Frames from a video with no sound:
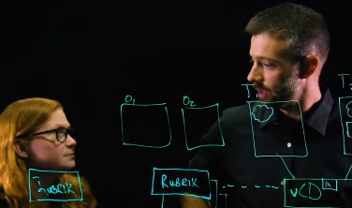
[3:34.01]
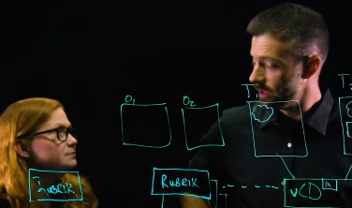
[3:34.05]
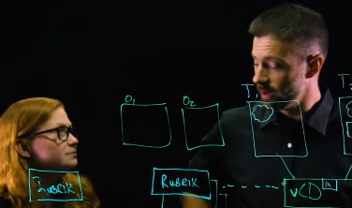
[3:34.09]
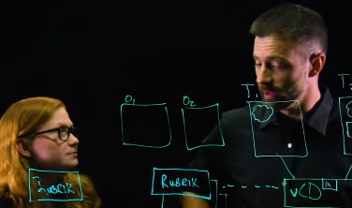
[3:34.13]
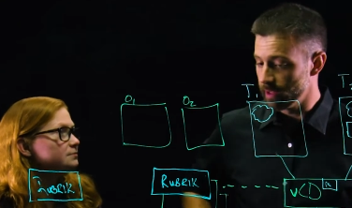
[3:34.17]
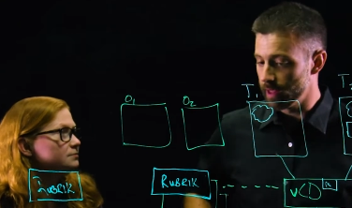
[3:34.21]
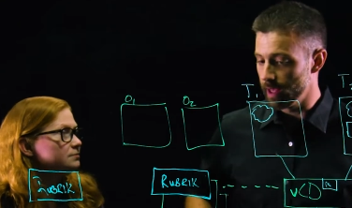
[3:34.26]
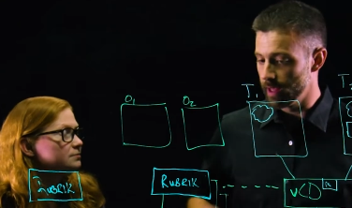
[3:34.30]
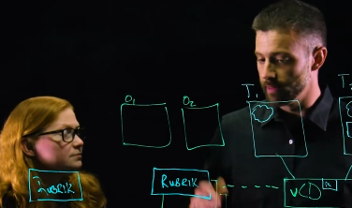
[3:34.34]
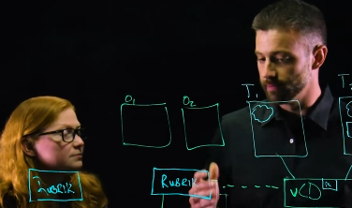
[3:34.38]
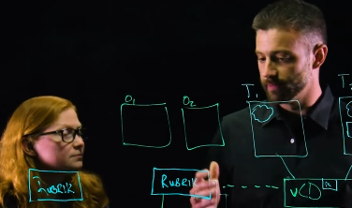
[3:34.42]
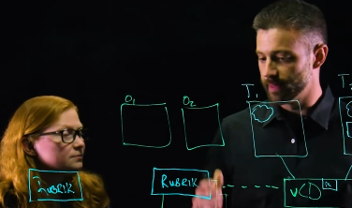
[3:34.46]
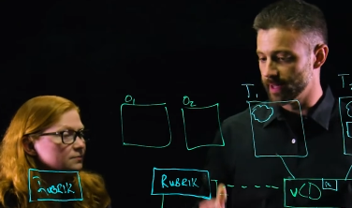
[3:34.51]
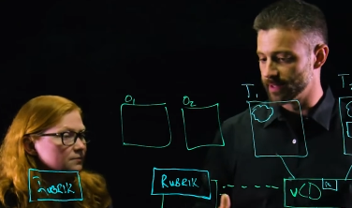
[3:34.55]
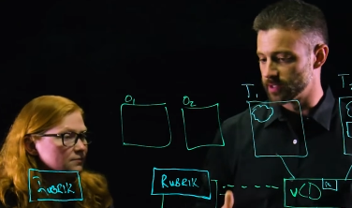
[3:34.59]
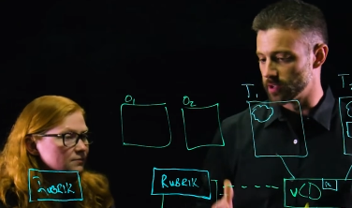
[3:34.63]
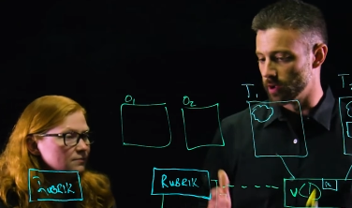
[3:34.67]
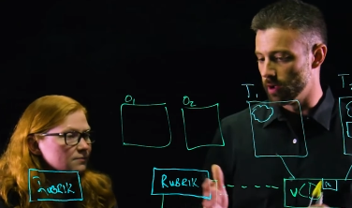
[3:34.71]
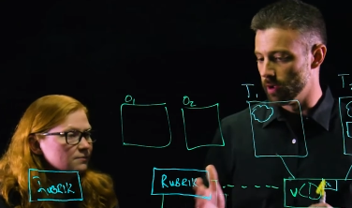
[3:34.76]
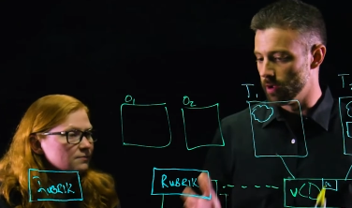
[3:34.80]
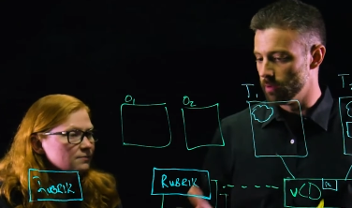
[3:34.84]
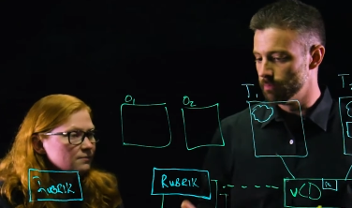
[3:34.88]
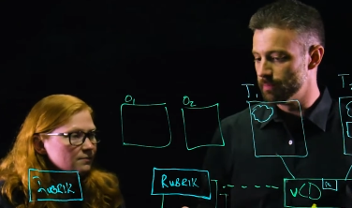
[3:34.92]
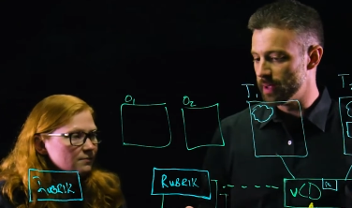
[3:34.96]
Speaker 1: And again,
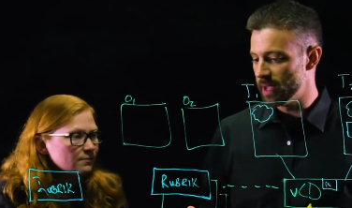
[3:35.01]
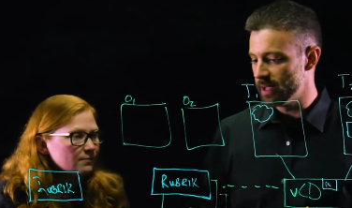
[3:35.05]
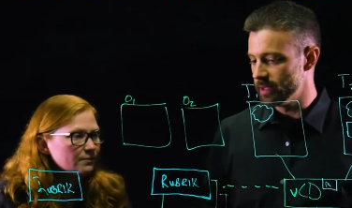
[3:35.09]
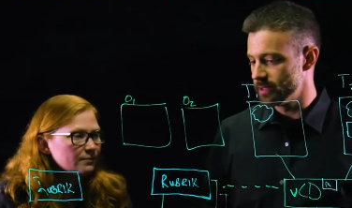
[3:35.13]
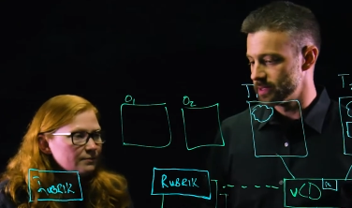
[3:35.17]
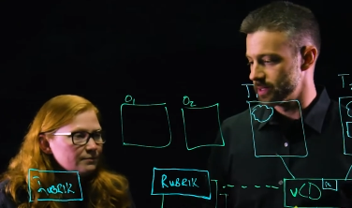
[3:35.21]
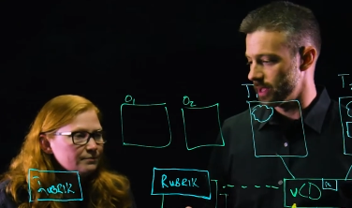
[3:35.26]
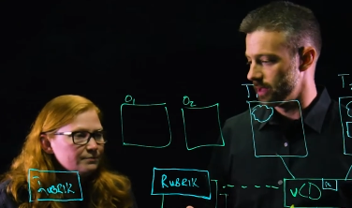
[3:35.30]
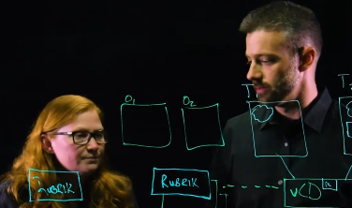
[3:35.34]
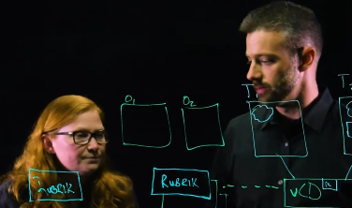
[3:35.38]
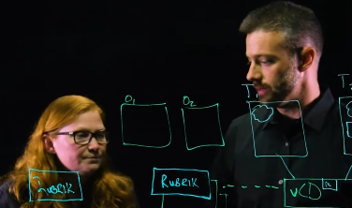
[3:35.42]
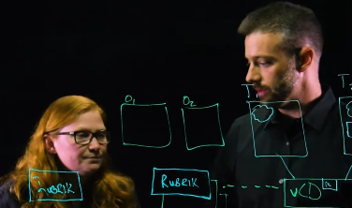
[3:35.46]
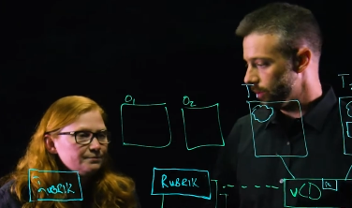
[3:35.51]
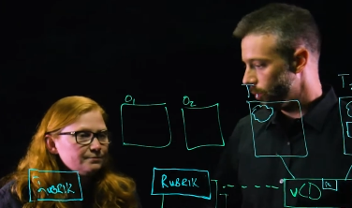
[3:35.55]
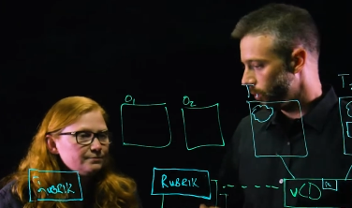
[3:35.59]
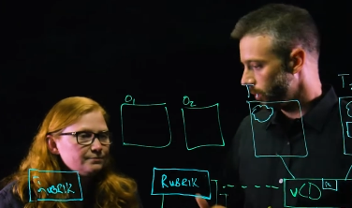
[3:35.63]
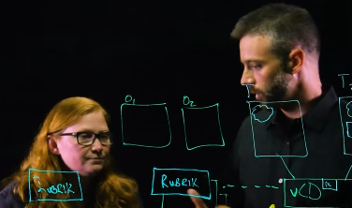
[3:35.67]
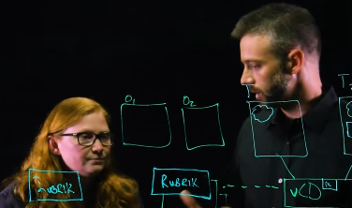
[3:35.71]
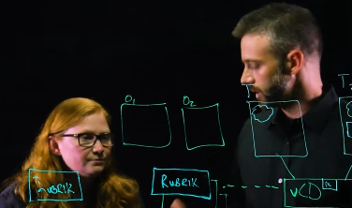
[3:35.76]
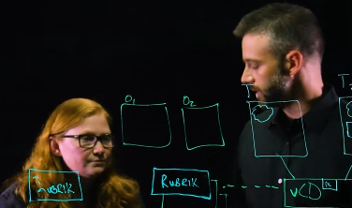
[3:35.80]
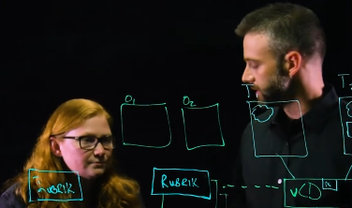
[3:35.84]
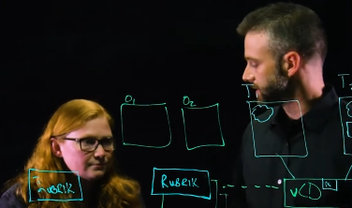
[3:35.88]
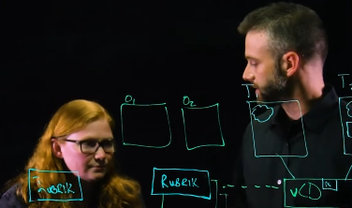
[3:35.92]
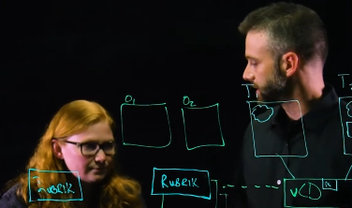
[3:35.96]
that's all based on the
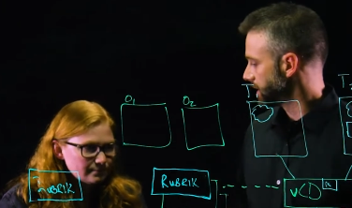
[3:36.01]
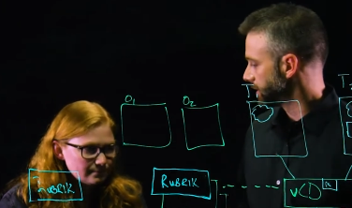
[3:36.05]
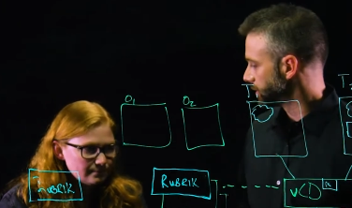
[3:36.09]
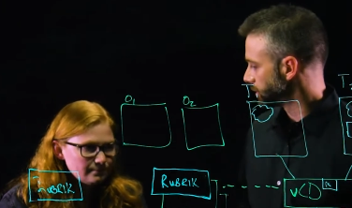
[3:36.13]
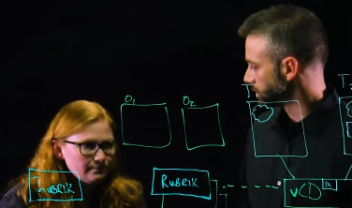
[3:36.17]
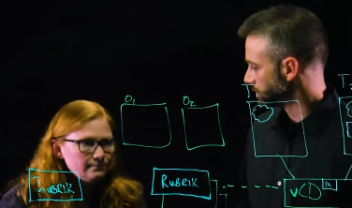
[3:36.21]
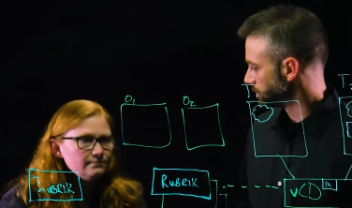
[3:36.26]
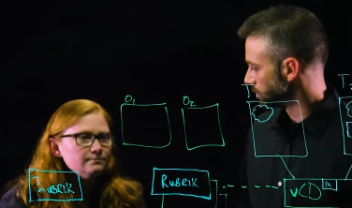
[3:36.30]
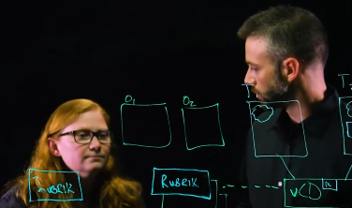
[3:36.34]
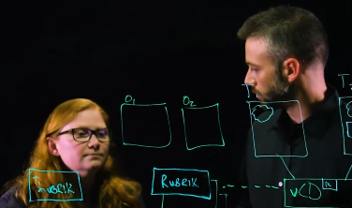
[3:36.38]
organization